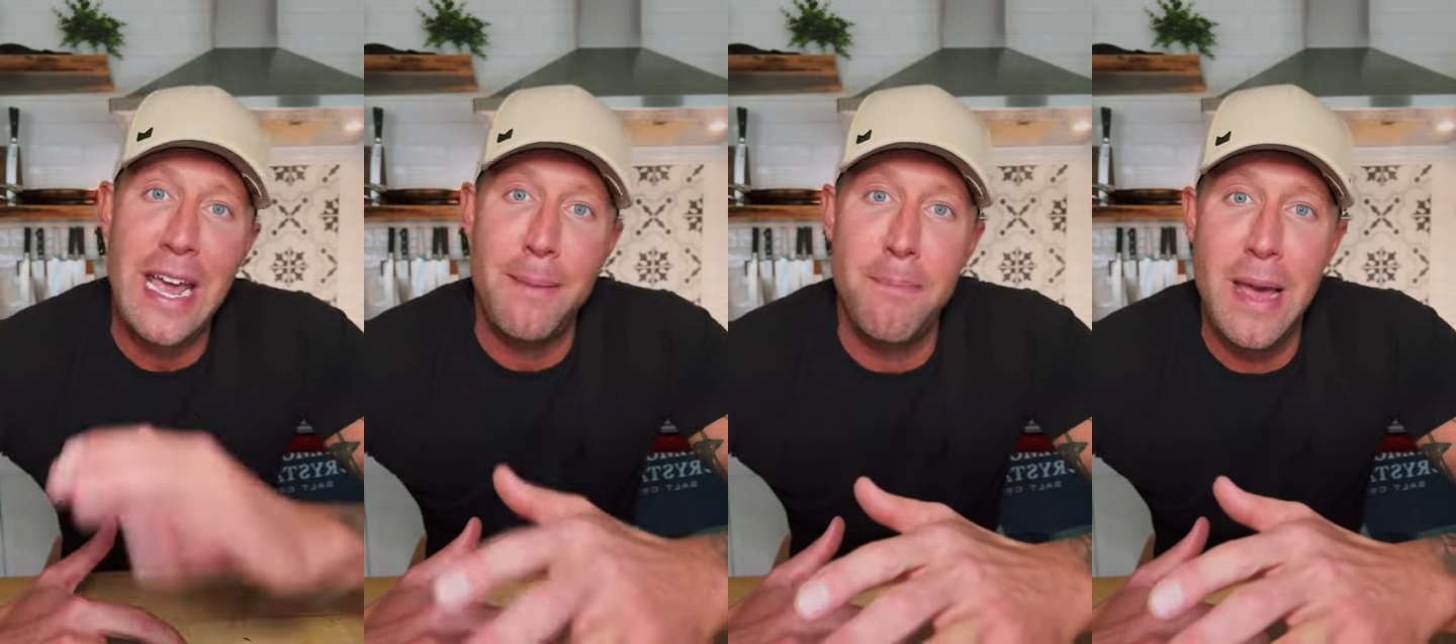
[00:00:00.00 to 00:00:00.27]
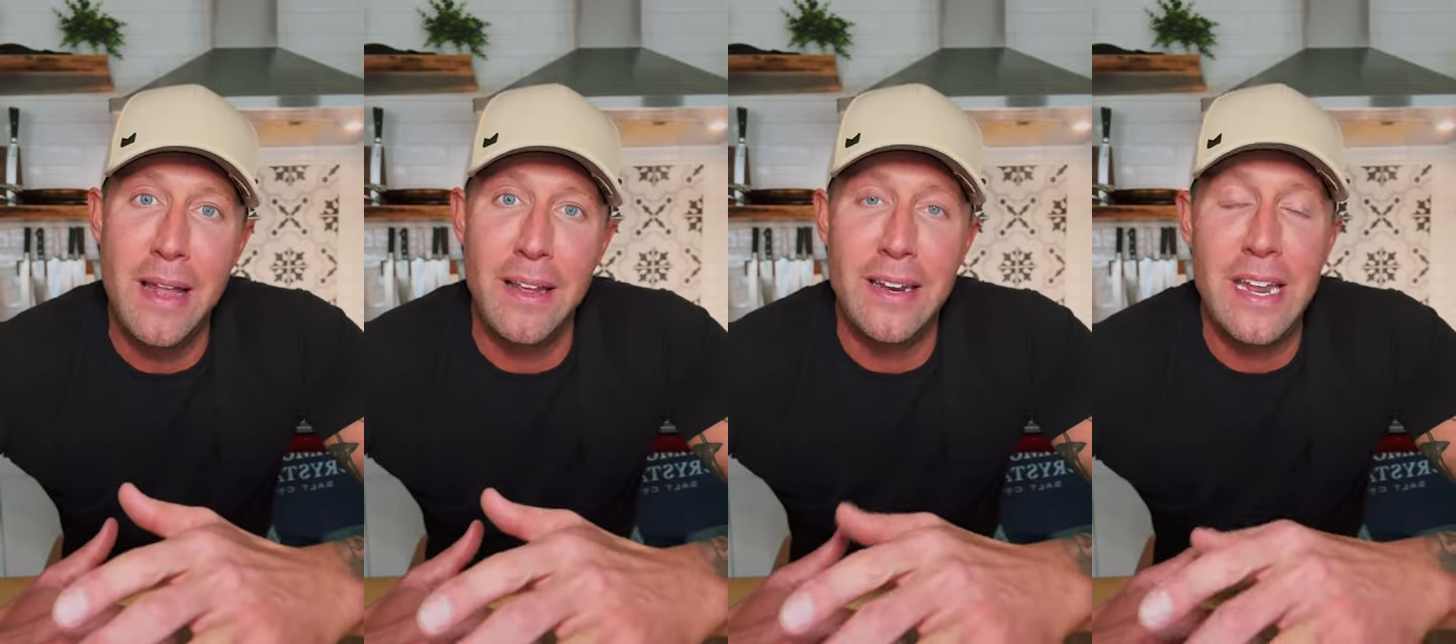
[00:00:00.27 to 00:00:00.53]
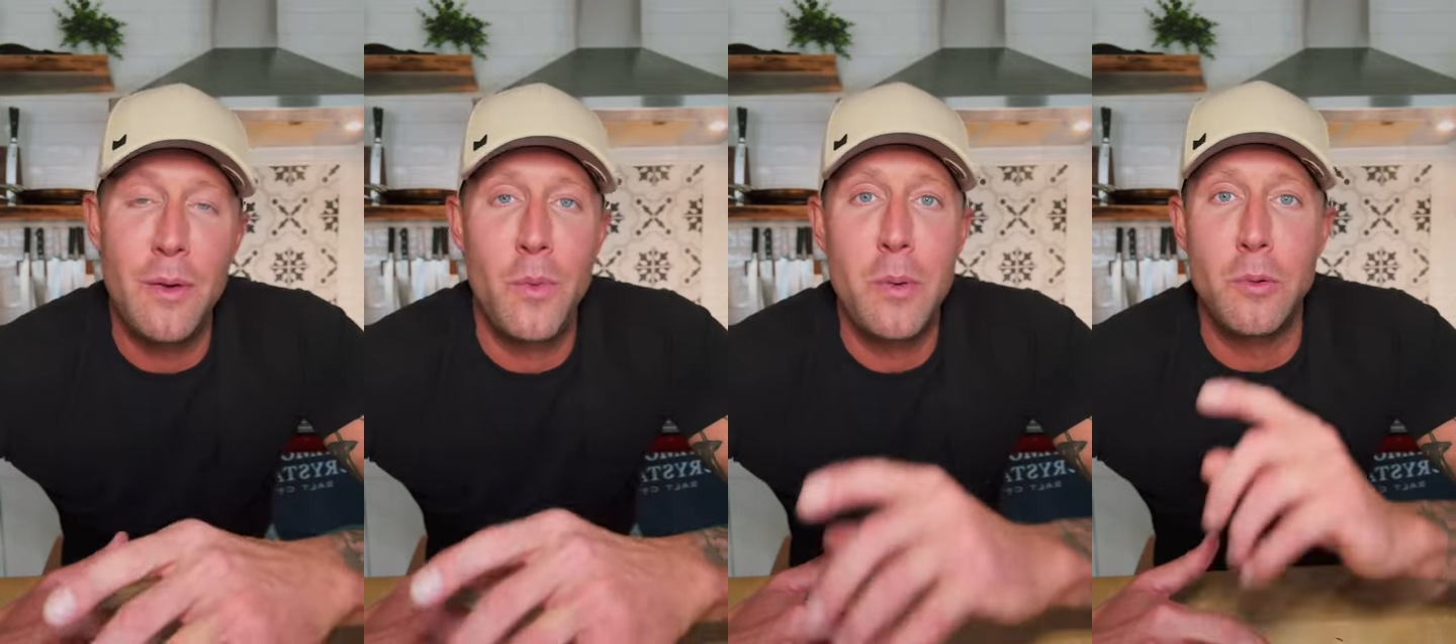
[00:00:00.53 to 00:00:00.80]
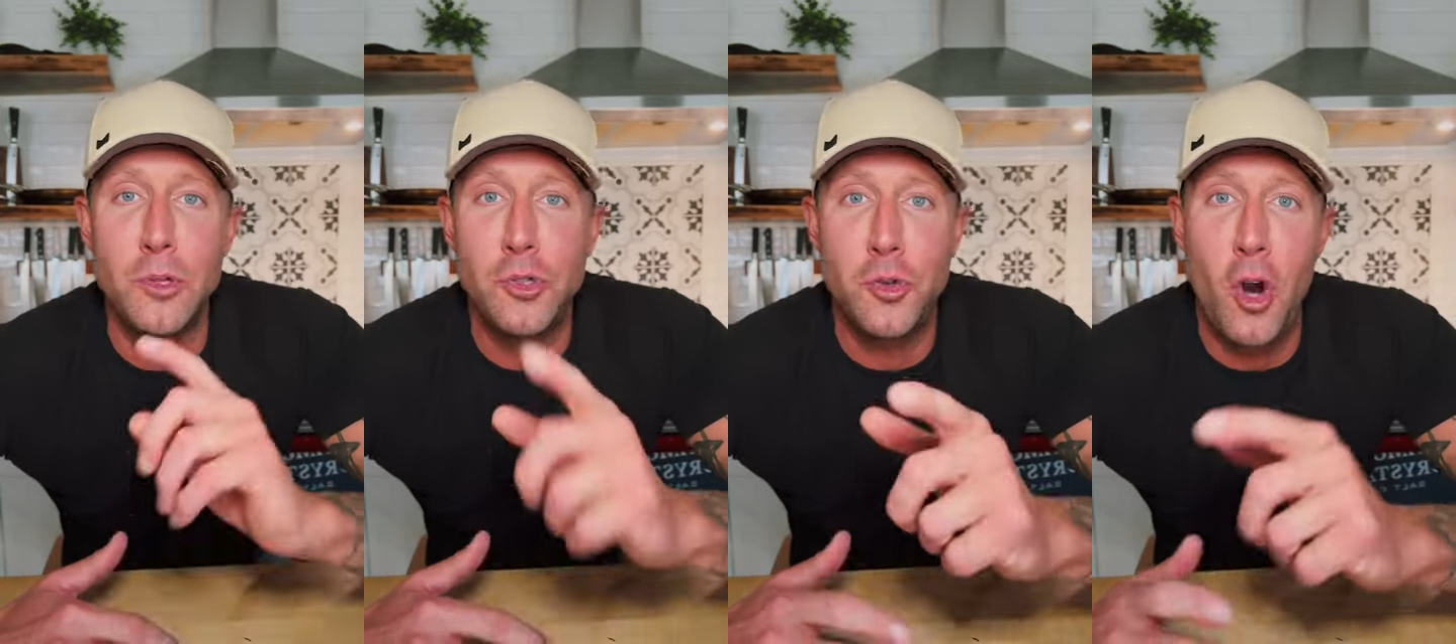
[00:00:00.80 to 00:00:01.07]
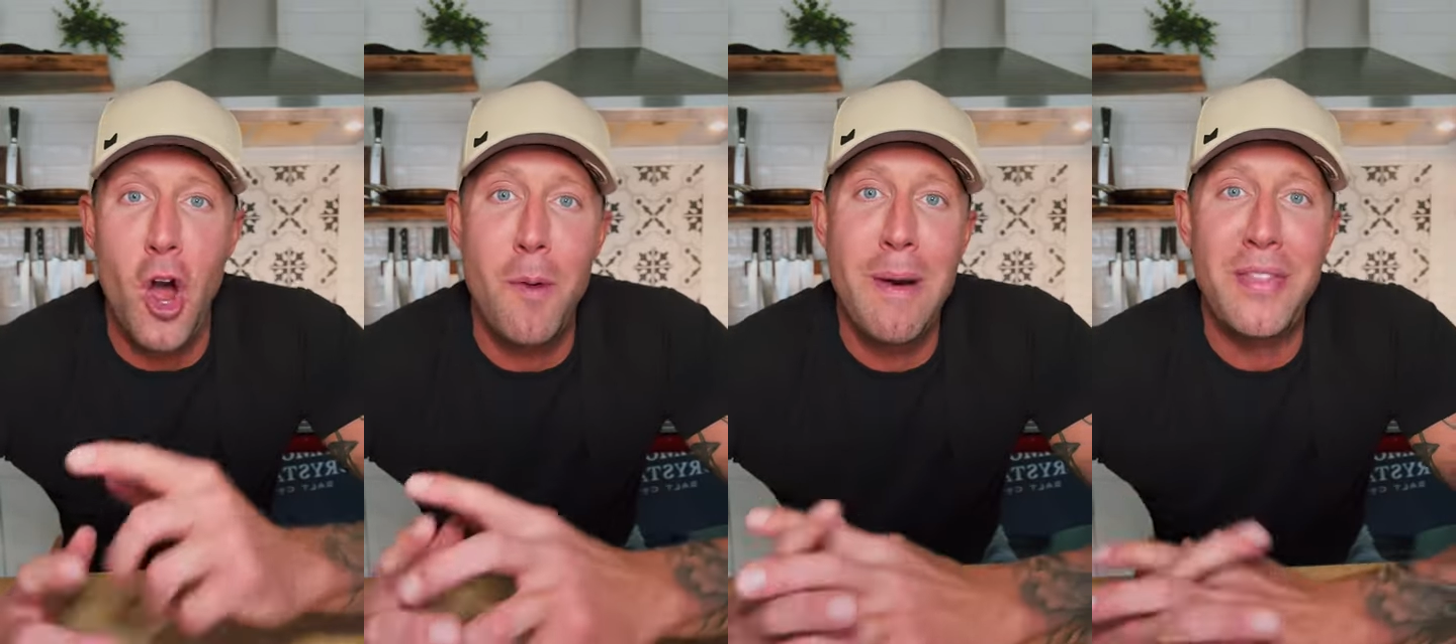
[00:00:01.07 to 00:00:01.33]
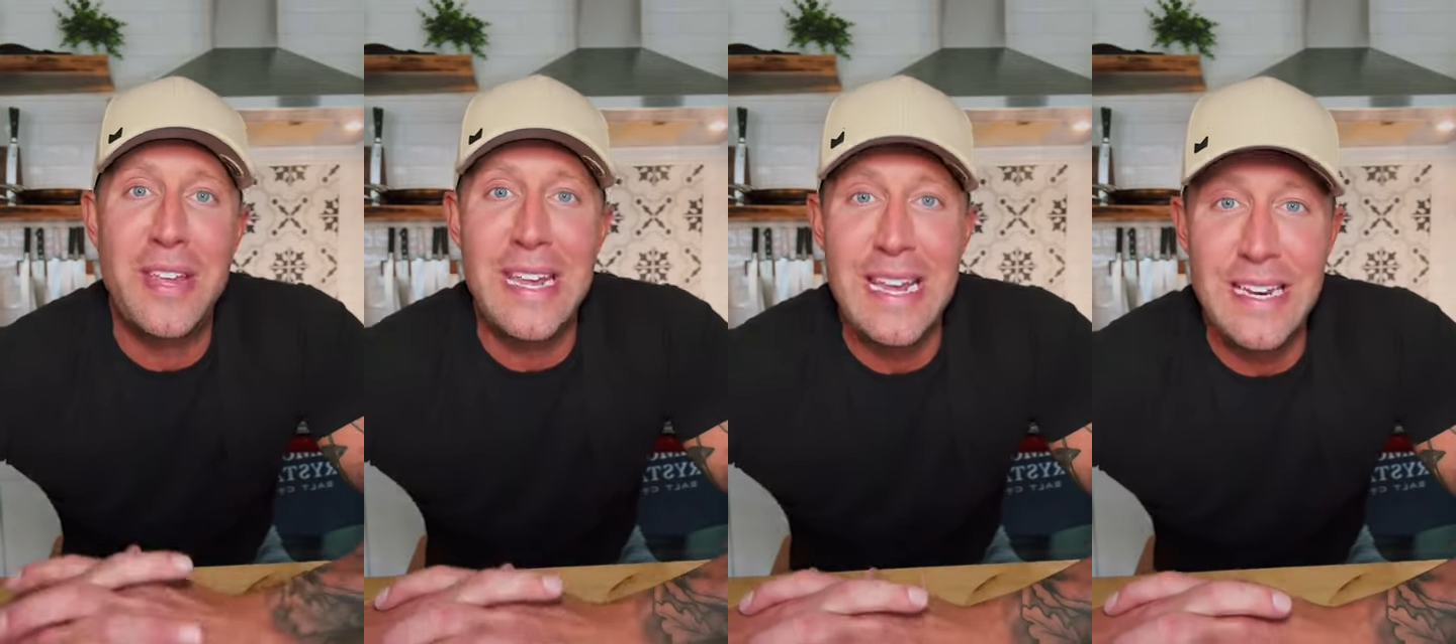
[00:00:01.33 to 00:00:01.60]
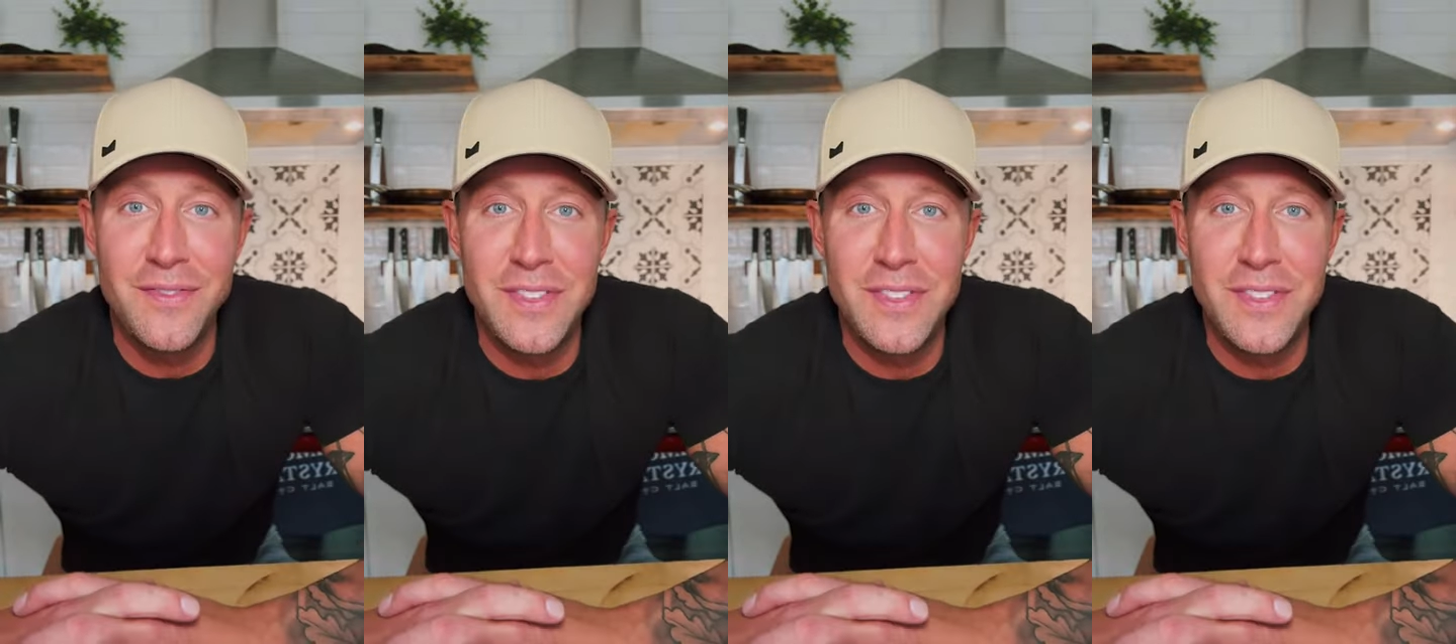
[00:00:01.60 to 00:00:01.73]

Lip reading: and Melin and we will draw by the